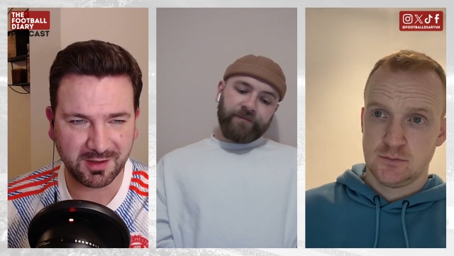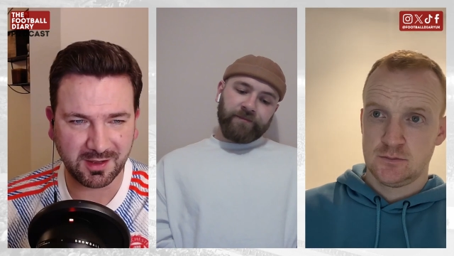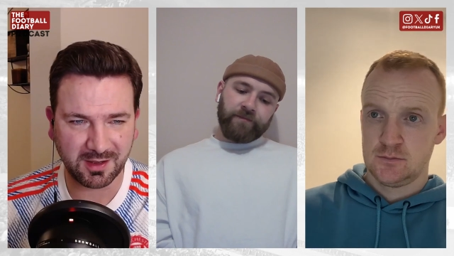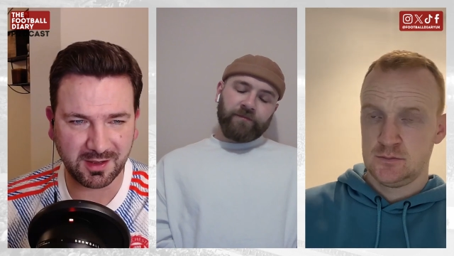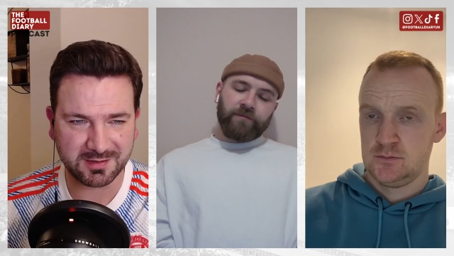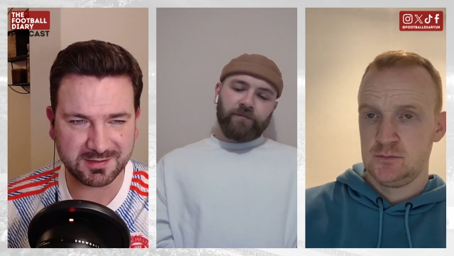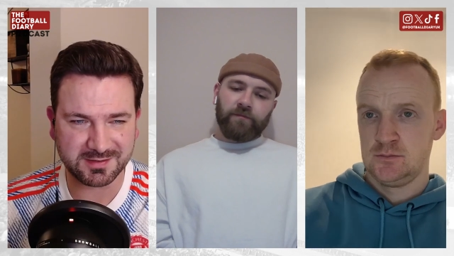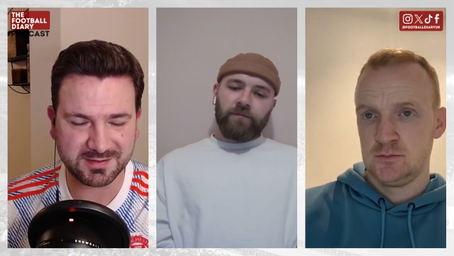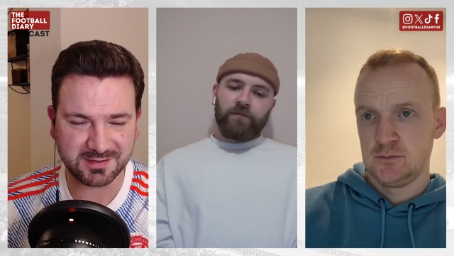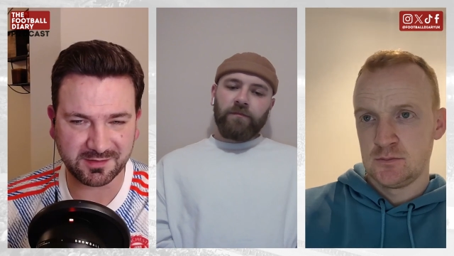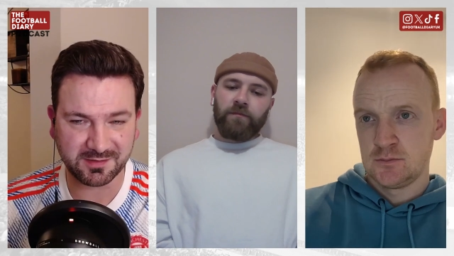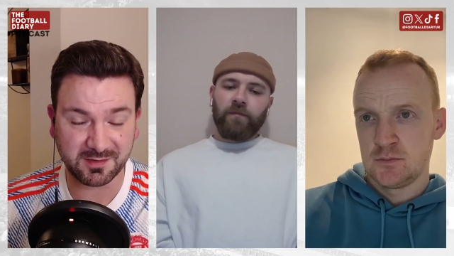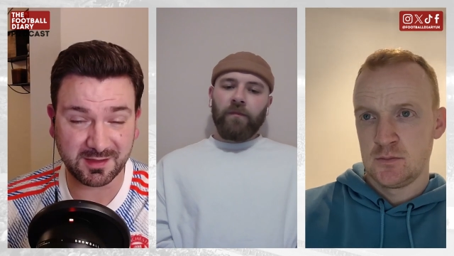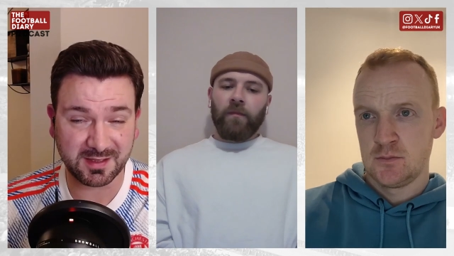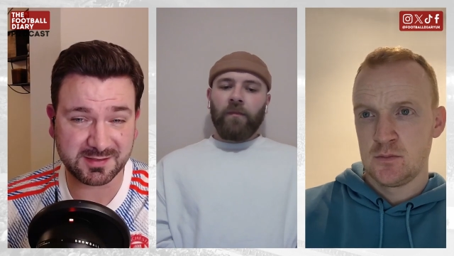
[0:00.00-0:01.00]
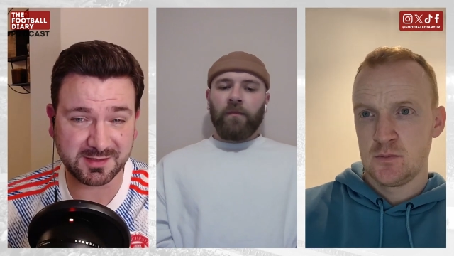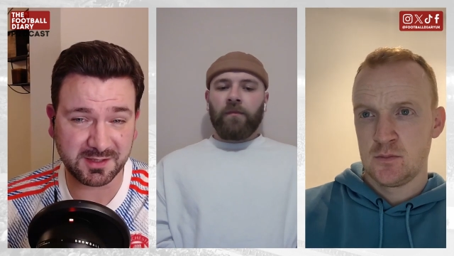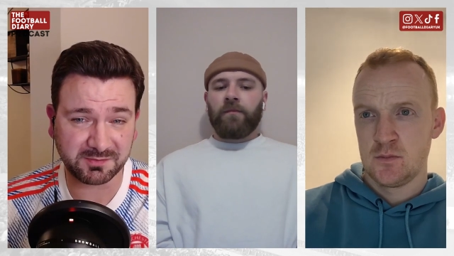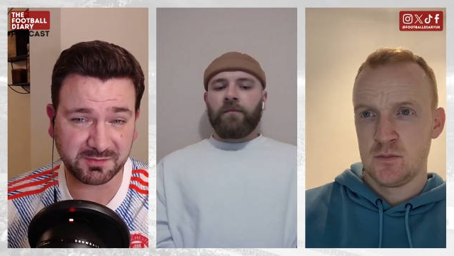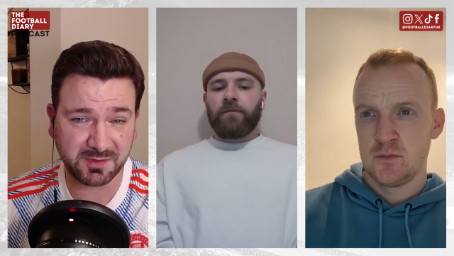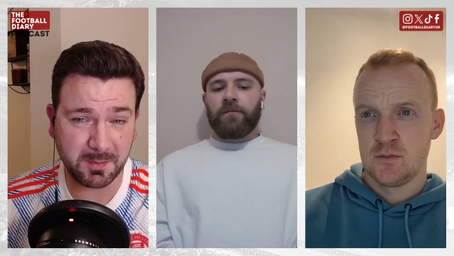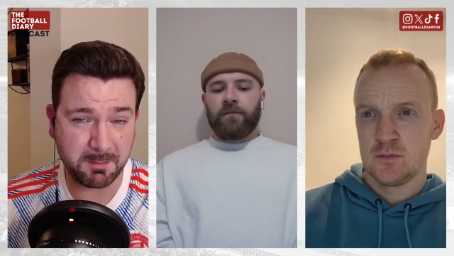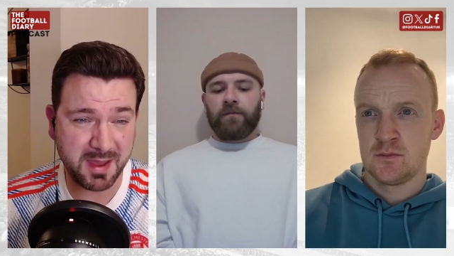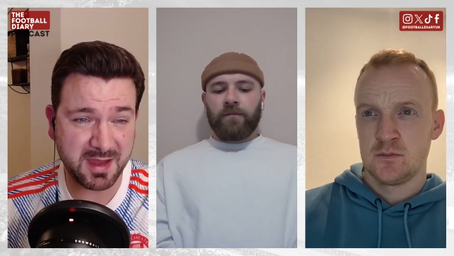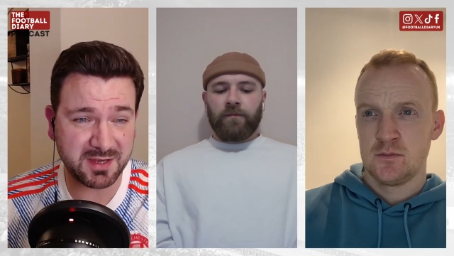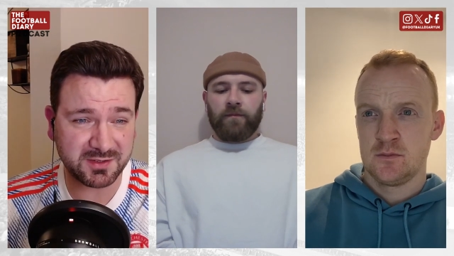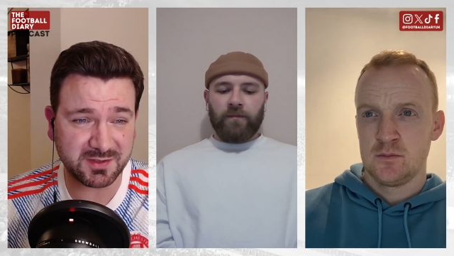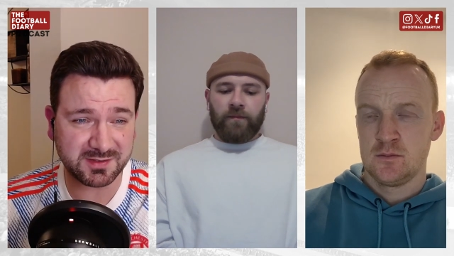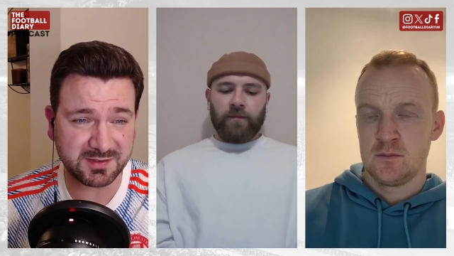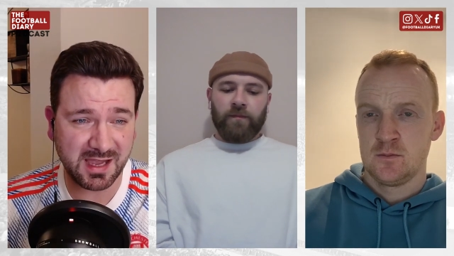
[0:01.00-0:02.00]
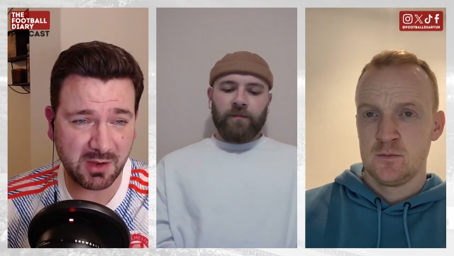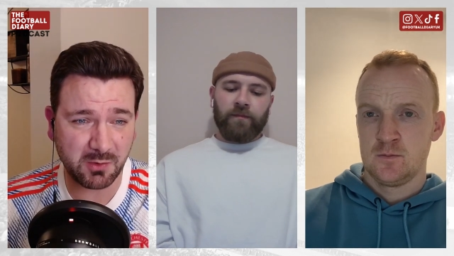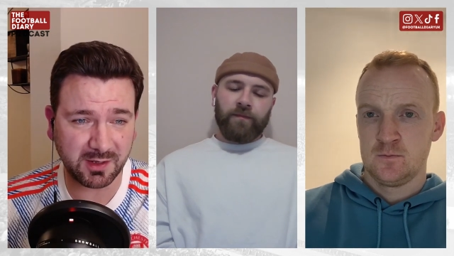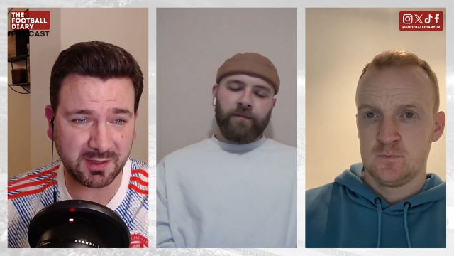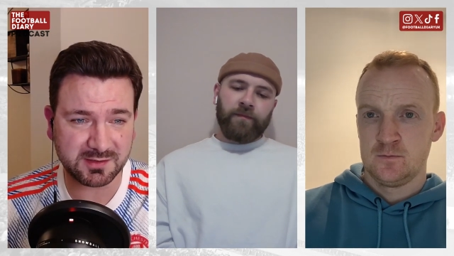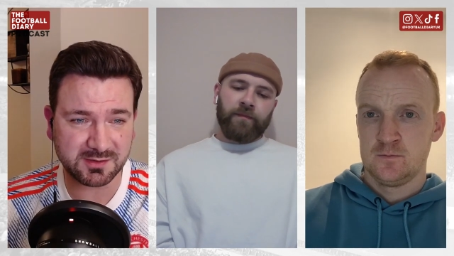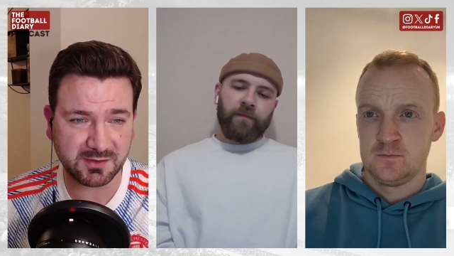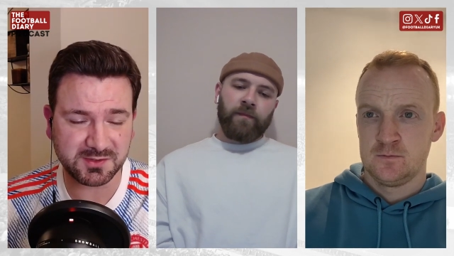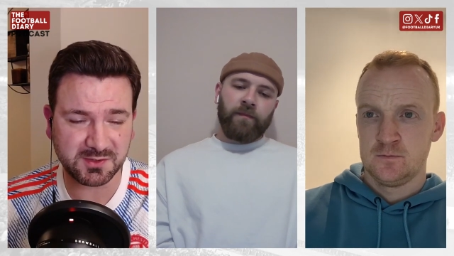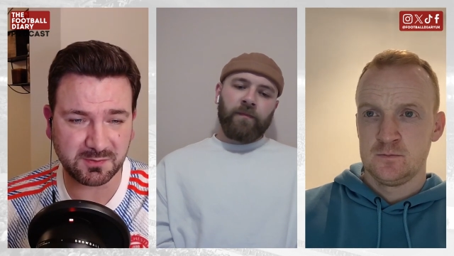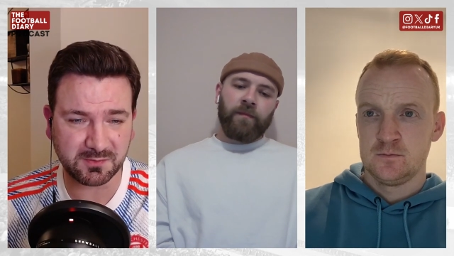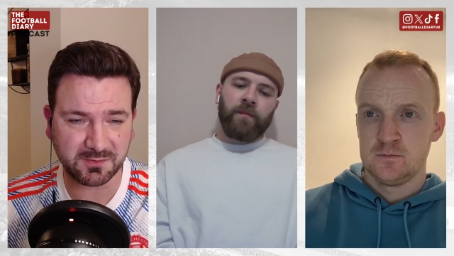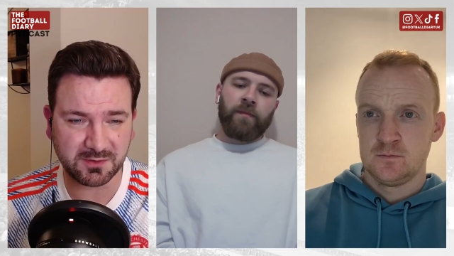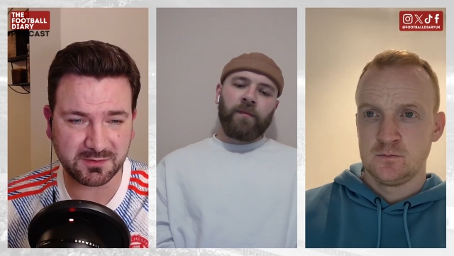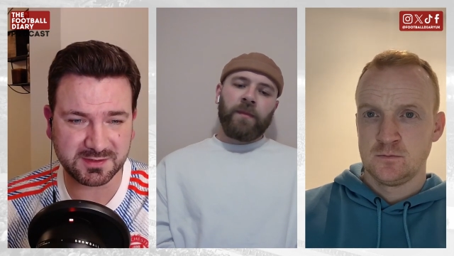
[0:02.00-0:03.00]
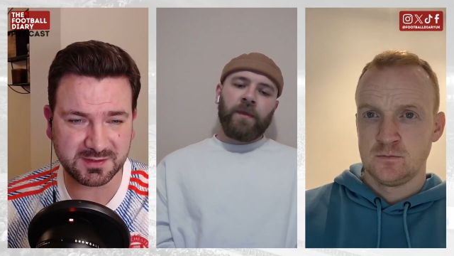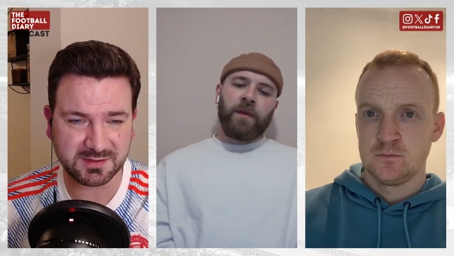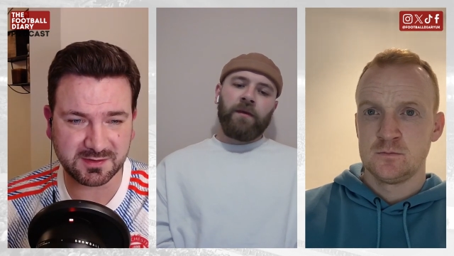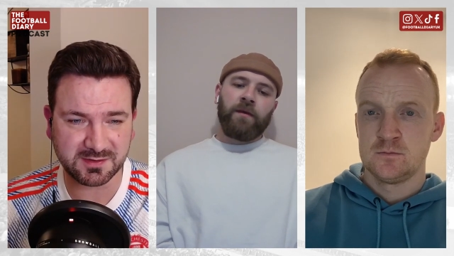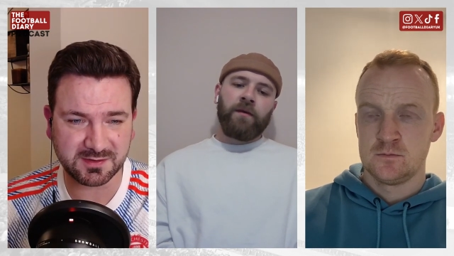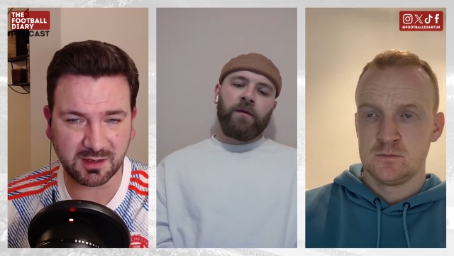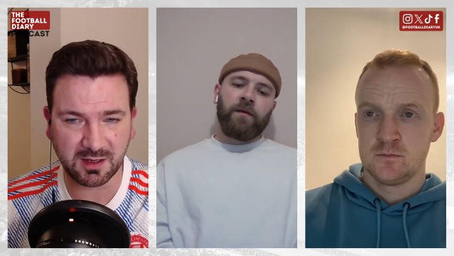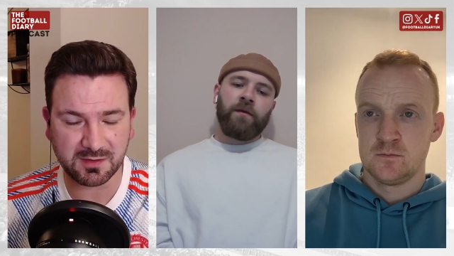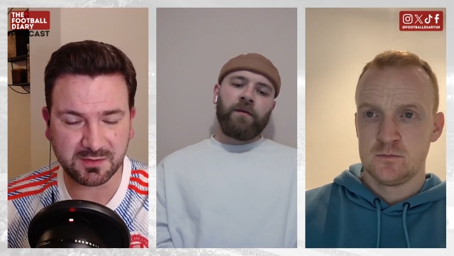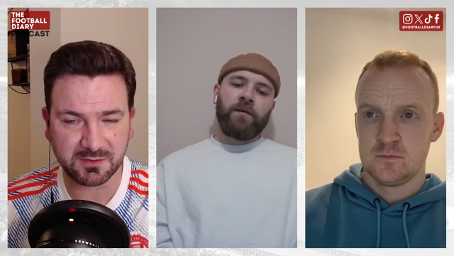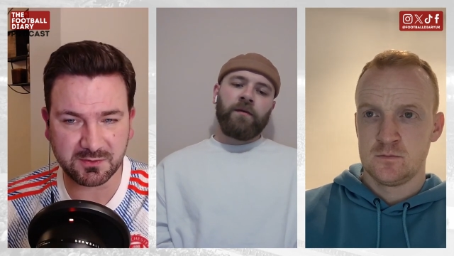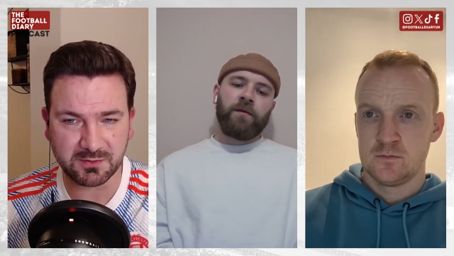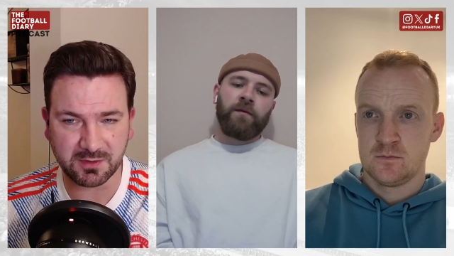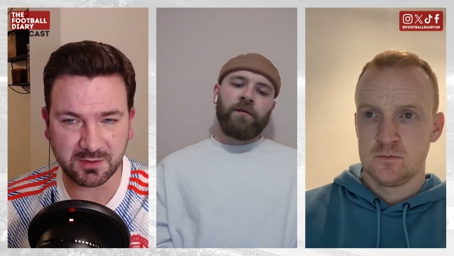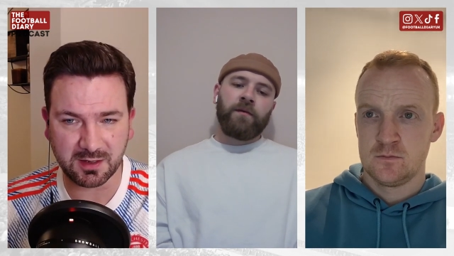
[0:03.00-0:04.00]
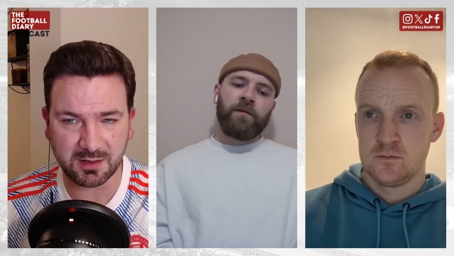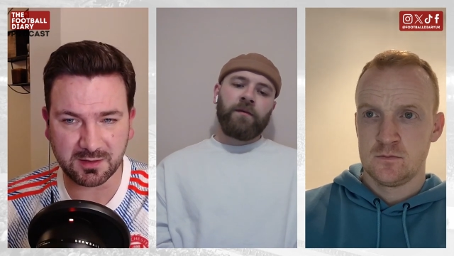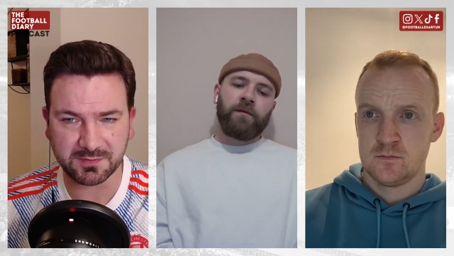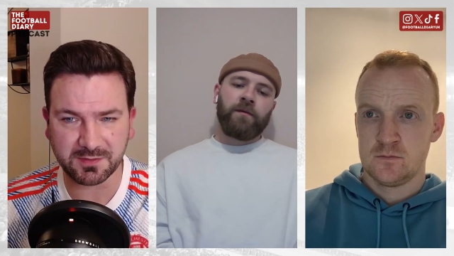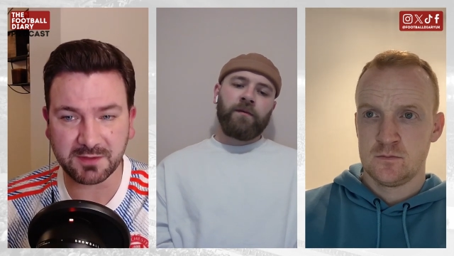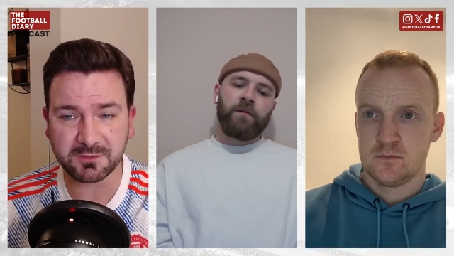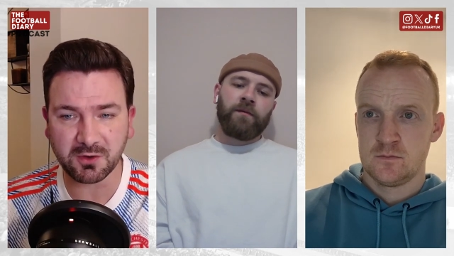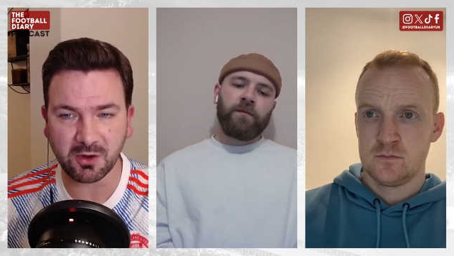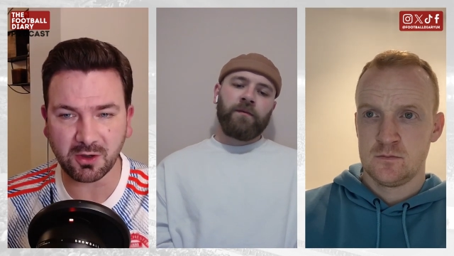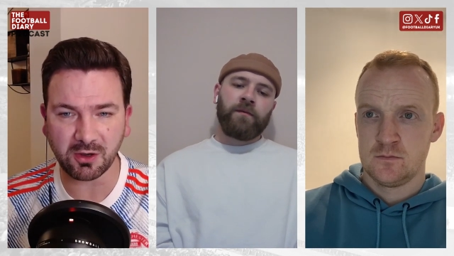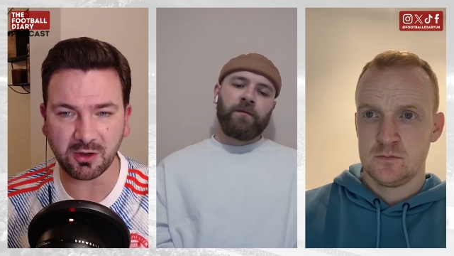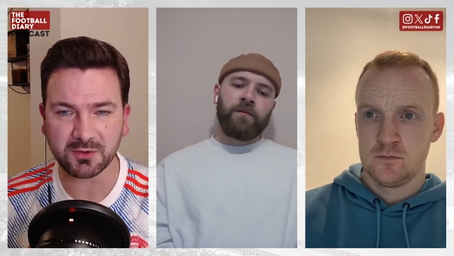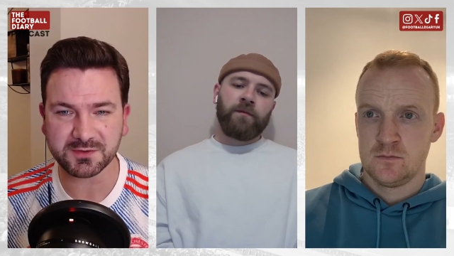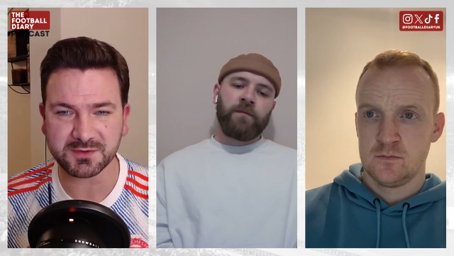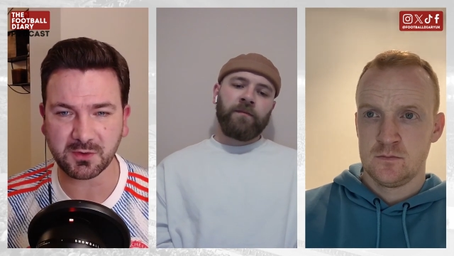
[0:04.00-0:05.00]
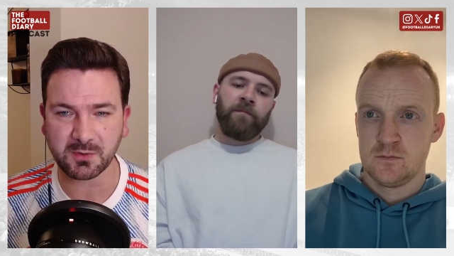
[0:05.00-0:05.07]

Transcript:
Speaker 1: And I think that's the, the major doubt against Nottingham Forest is that they can do that. And they've got a lot of